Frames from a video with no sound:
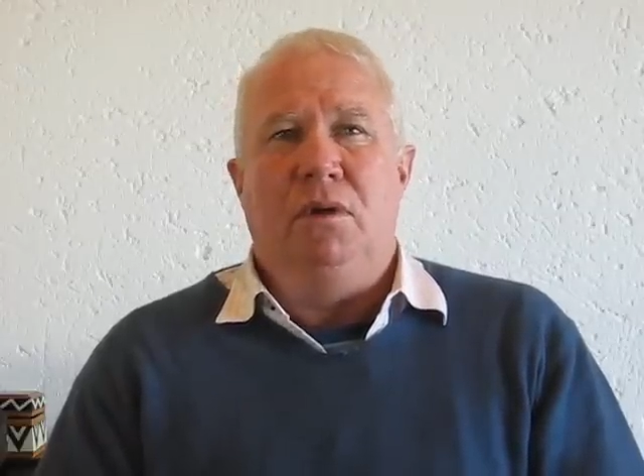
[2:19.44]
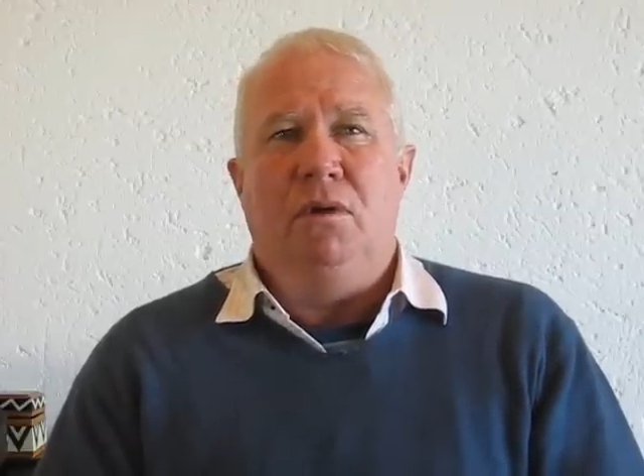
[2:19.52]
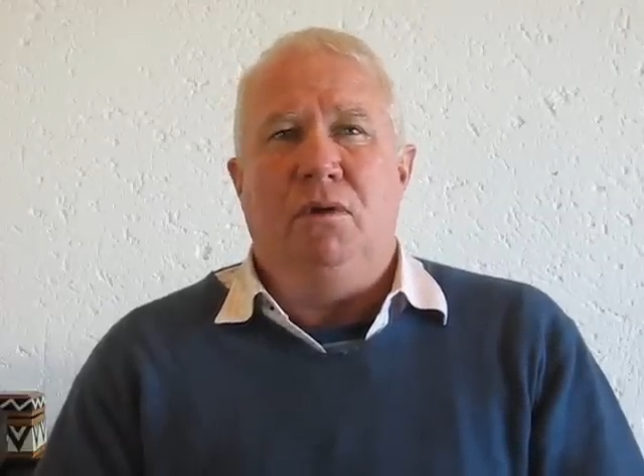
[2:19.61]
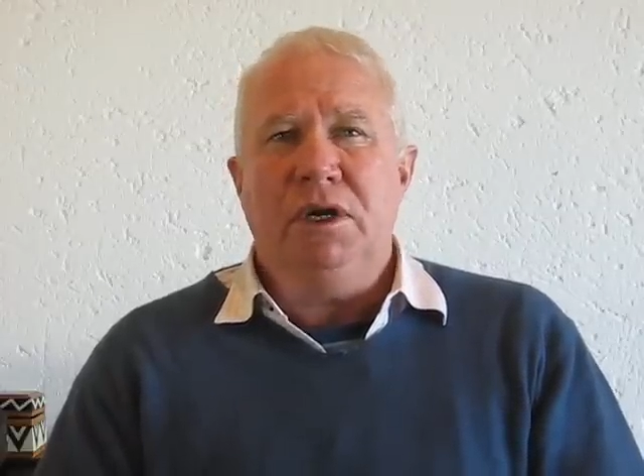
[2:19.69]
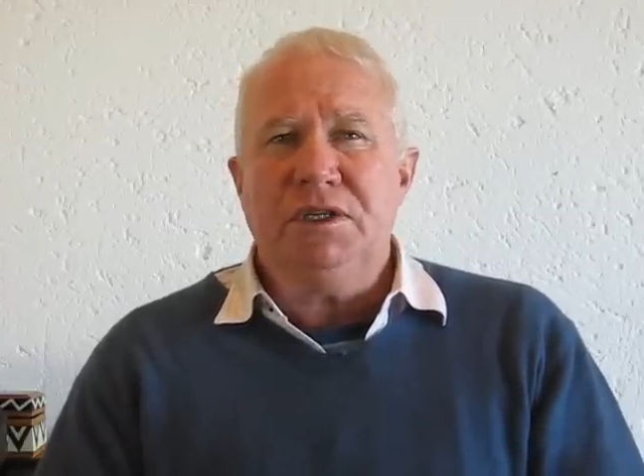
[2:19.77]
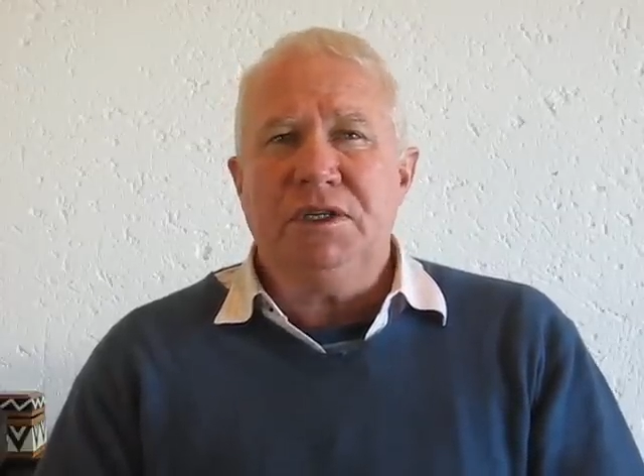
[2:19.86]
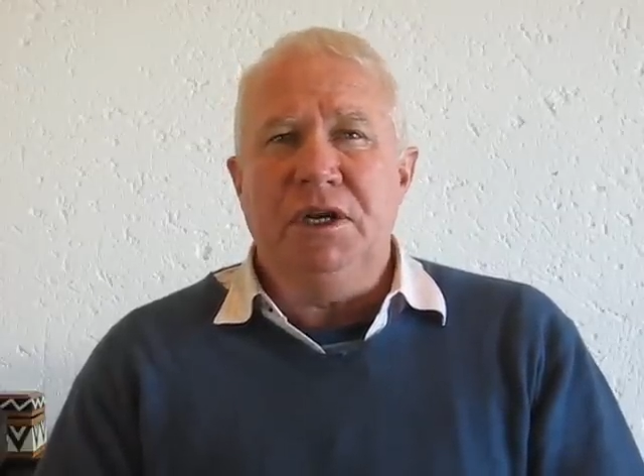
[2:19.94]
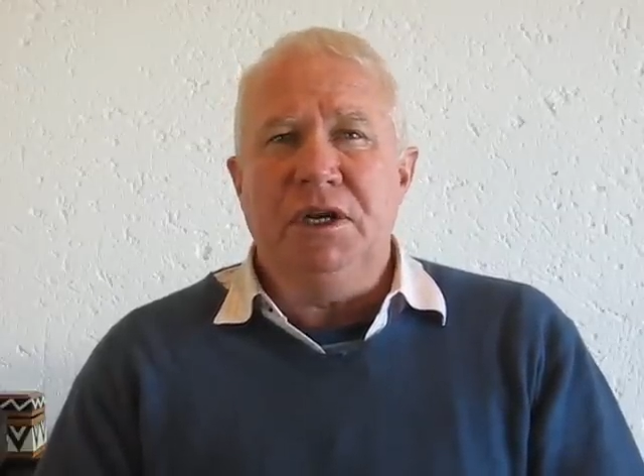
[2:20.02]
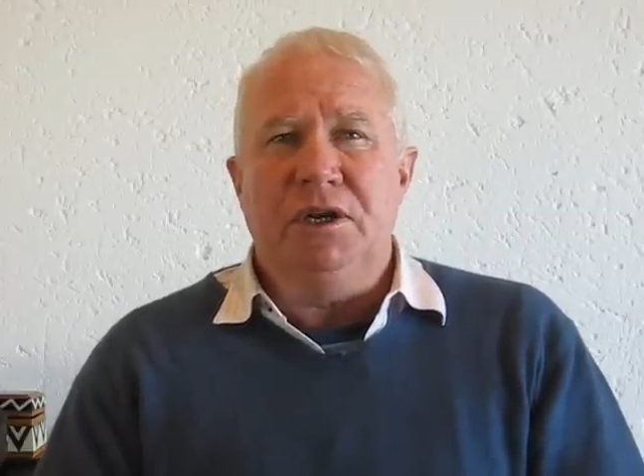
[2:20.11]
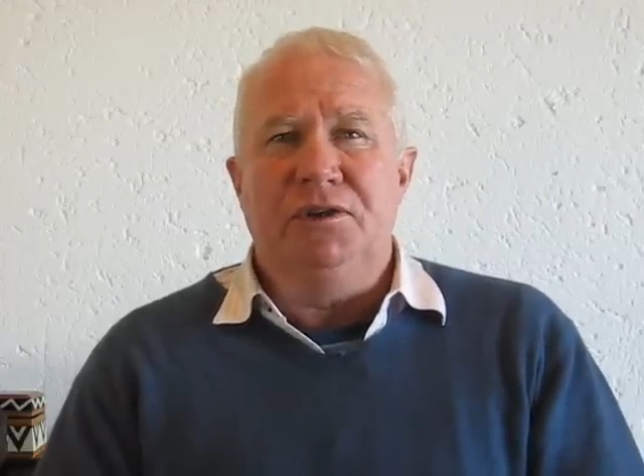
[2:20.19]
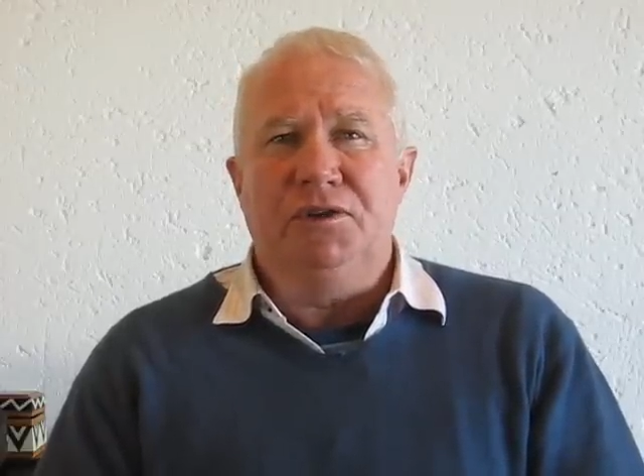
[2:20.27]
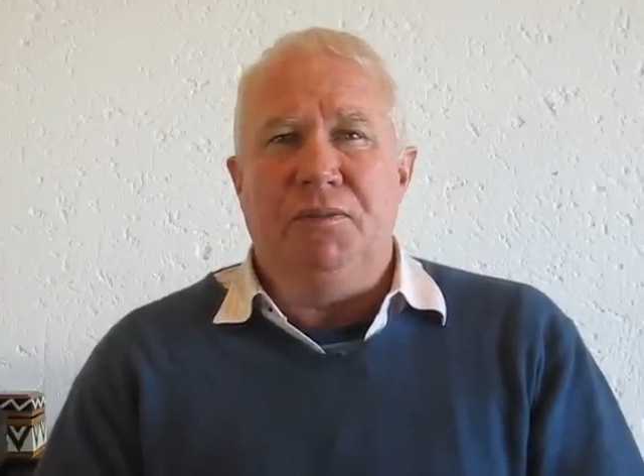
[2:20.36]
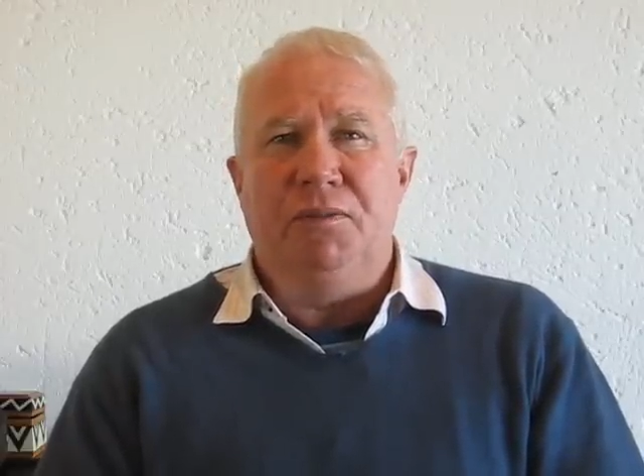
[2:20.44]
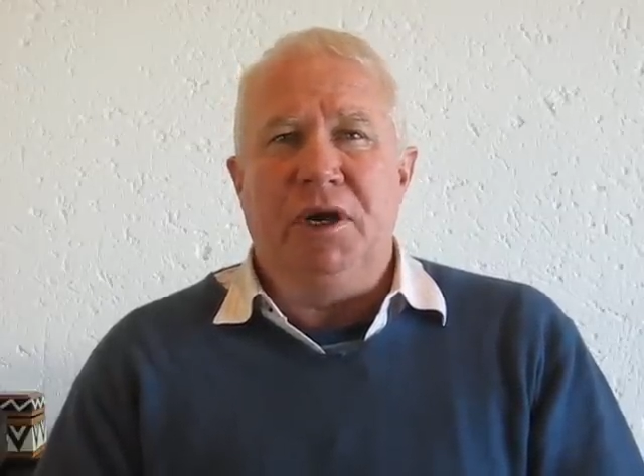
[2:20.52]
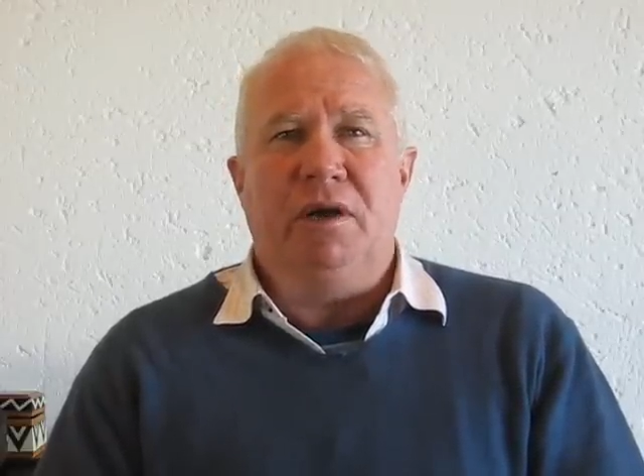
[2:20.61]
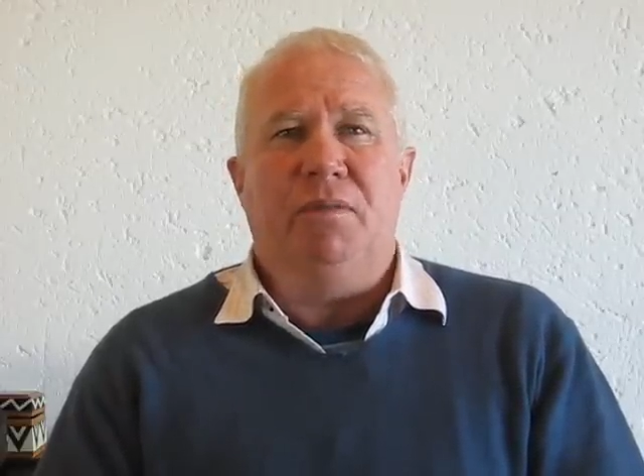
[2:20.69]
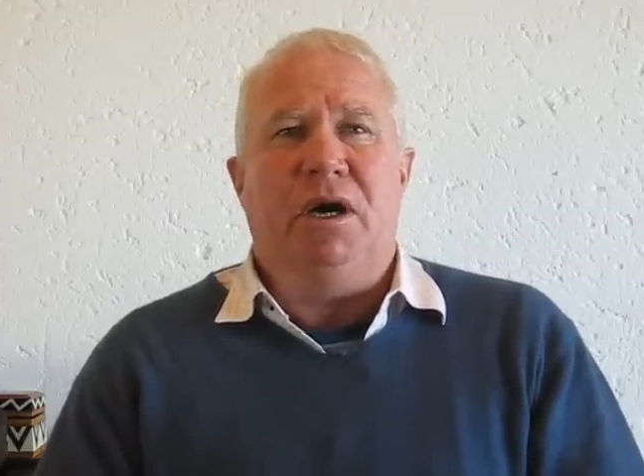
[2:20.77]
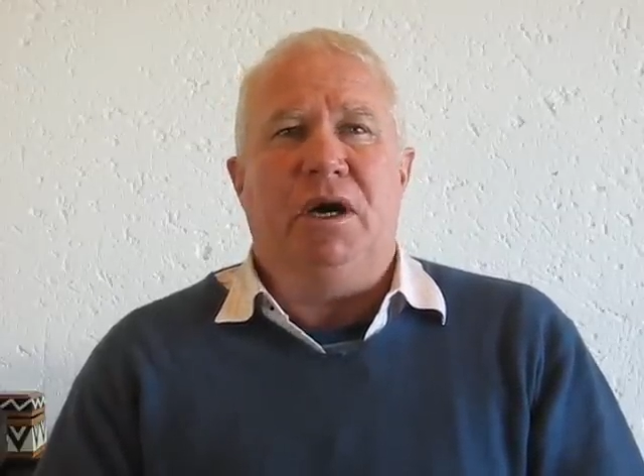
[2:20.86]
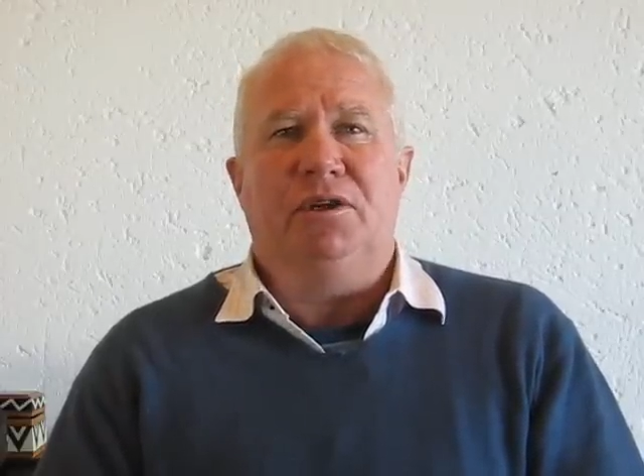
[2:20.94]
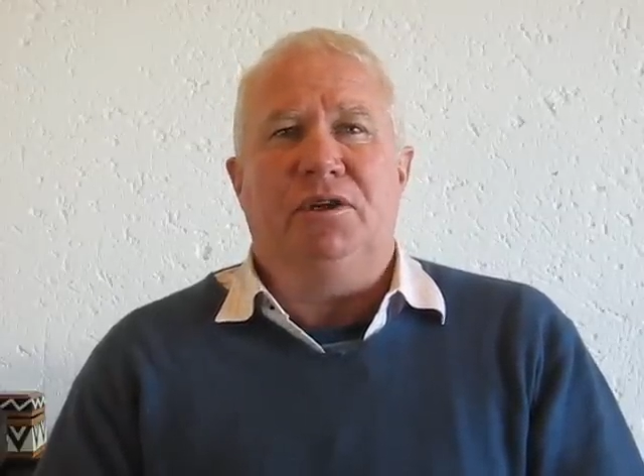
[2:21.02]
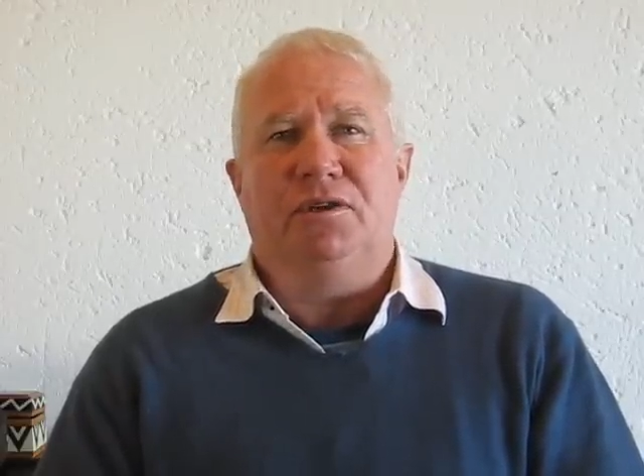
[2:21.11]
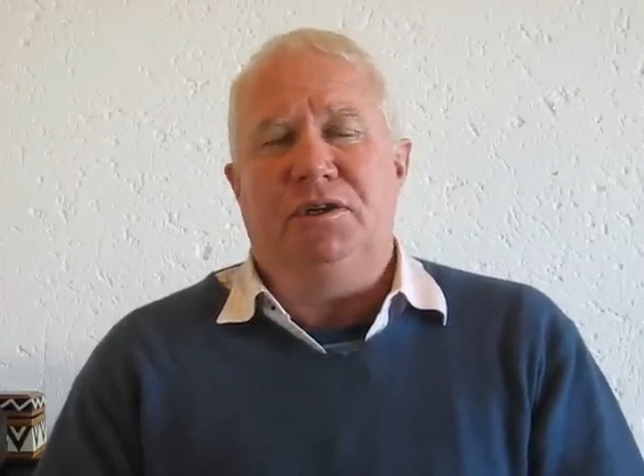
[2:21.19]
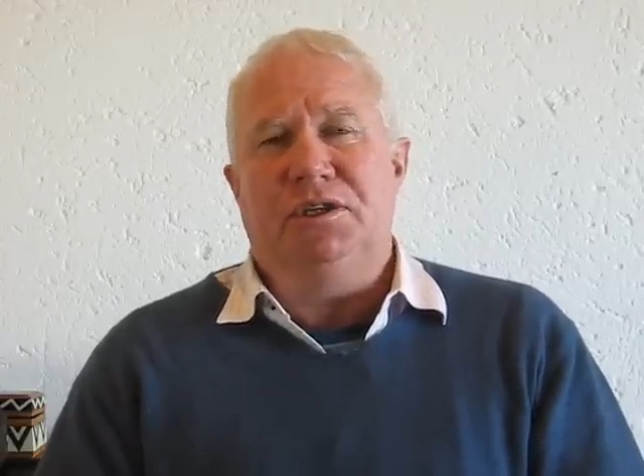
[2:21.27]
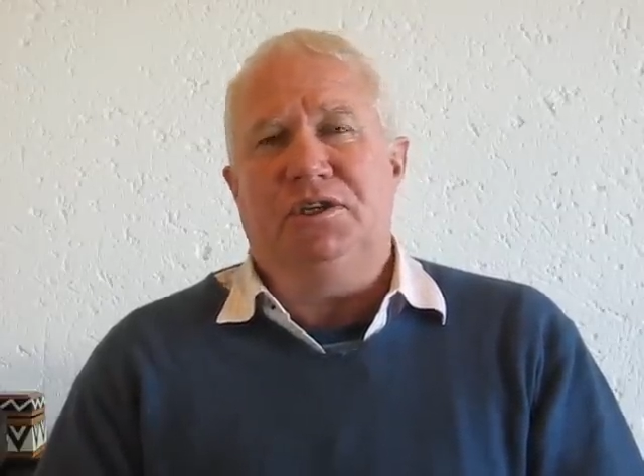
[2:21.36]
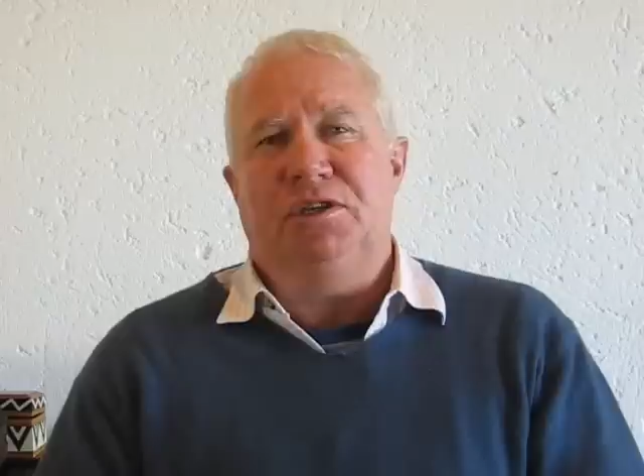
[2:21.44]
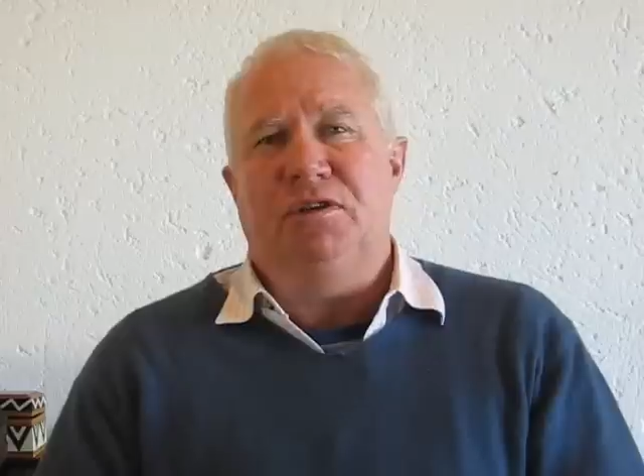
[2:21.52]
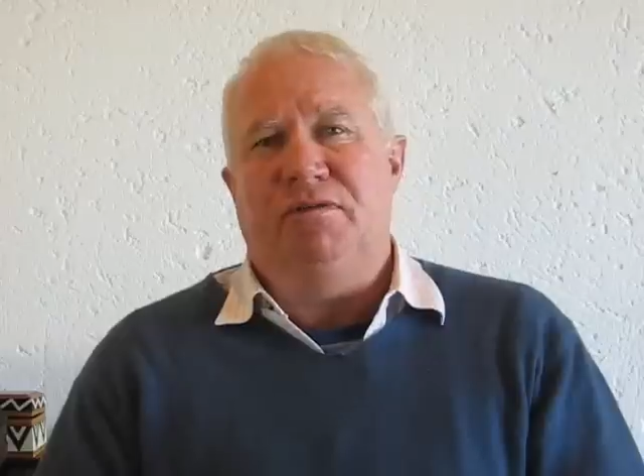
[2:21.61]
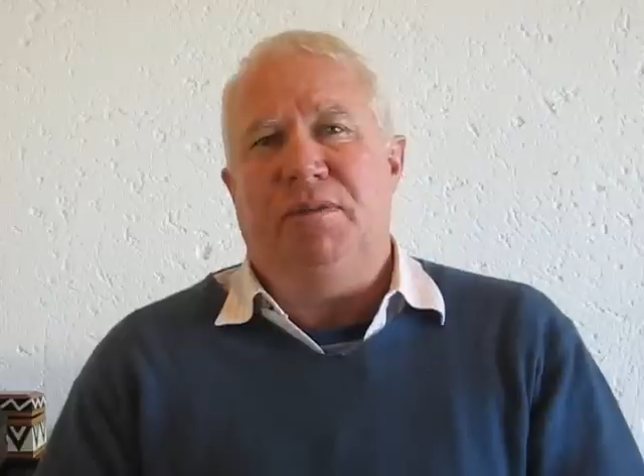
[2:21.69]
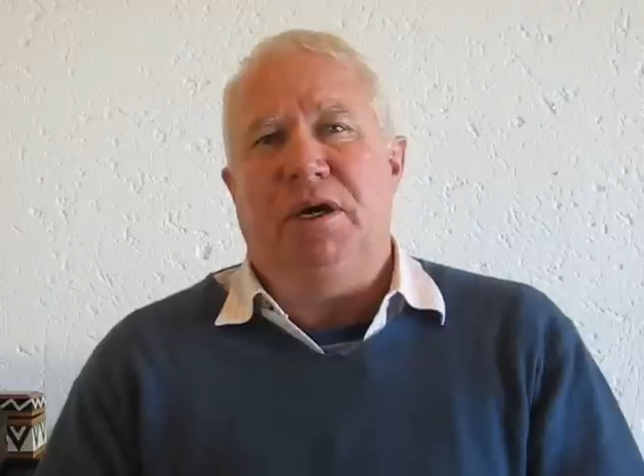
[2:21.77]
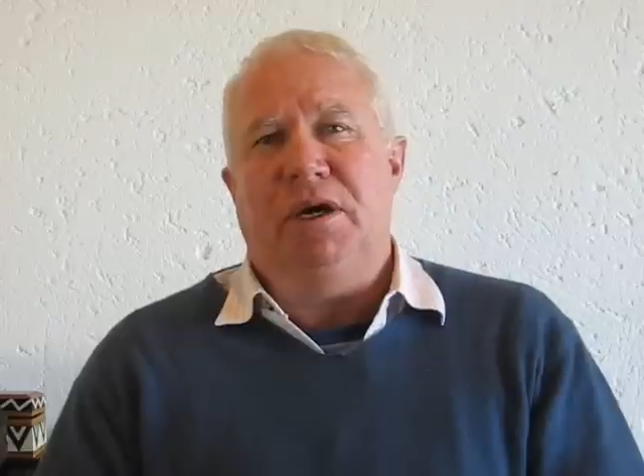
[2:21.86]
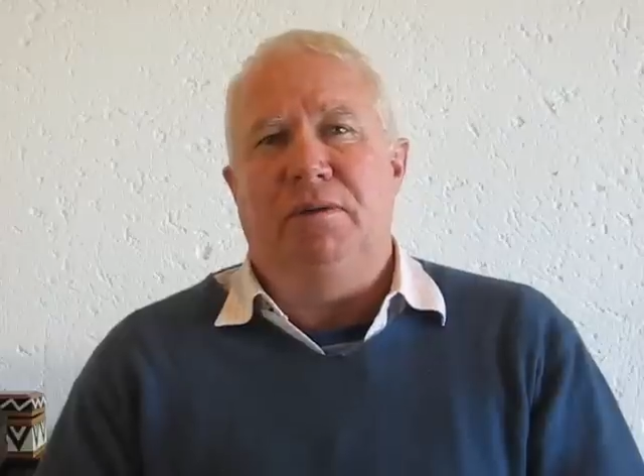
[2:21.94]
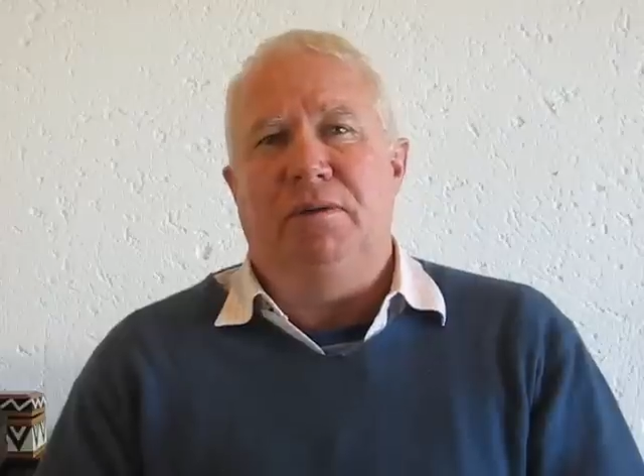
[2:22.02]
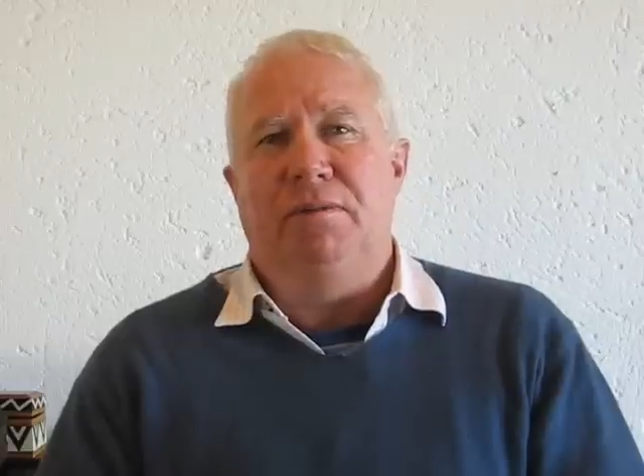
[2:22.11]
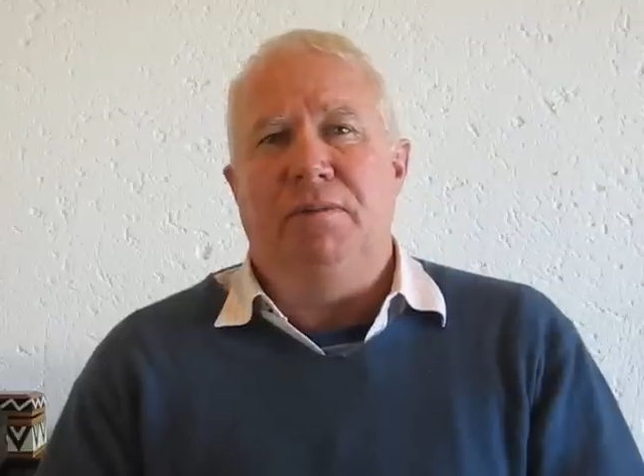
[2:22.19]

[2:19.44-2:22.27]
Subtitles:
What is needed to bring about the transition of power?